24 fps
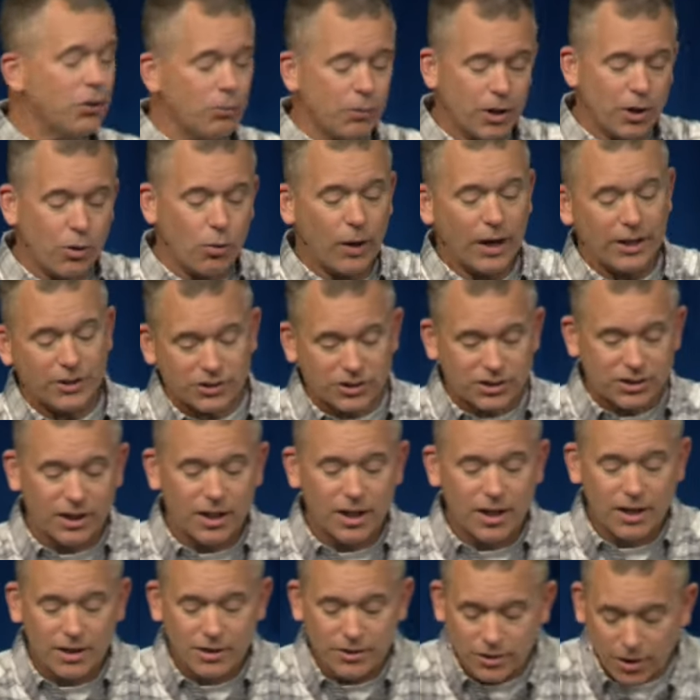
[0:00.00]
your requests
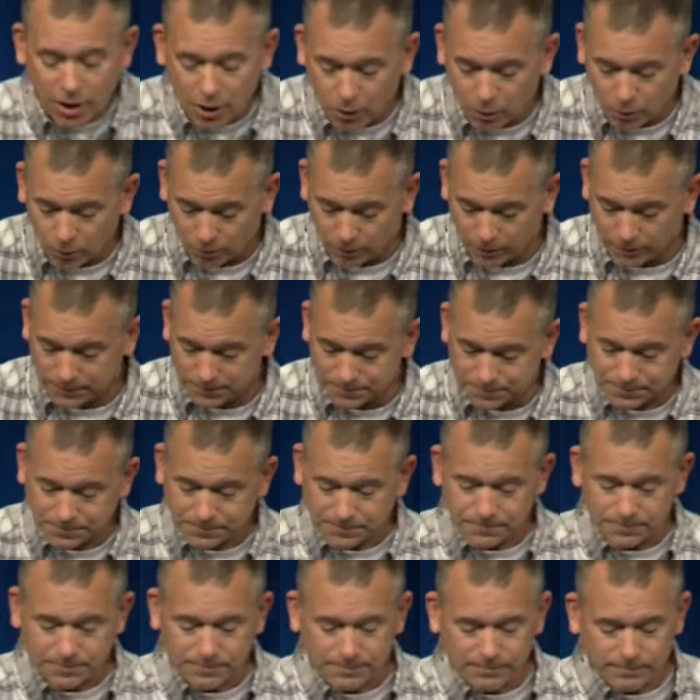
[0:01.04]
known.
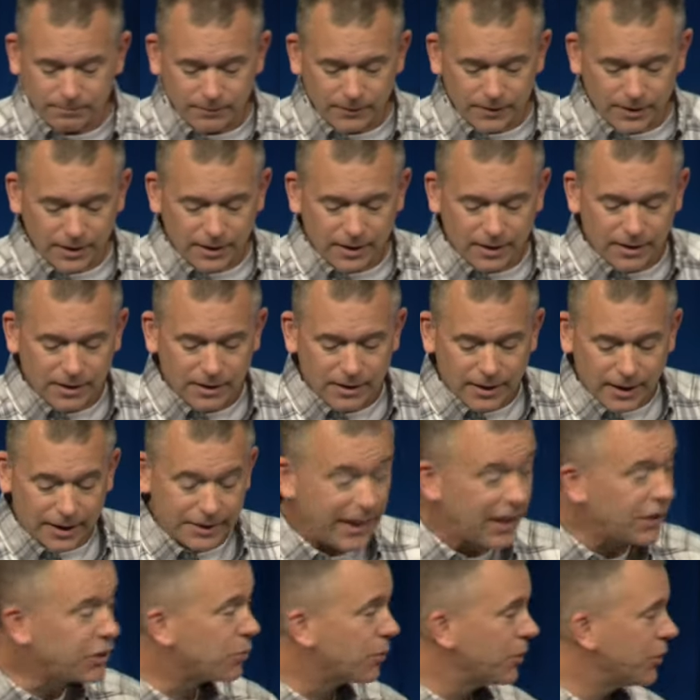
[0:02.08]
And
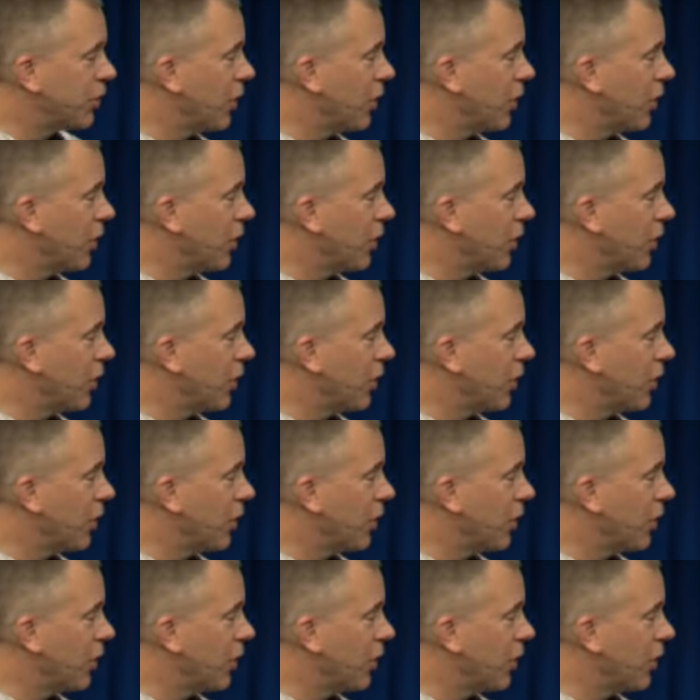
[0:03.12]
that's what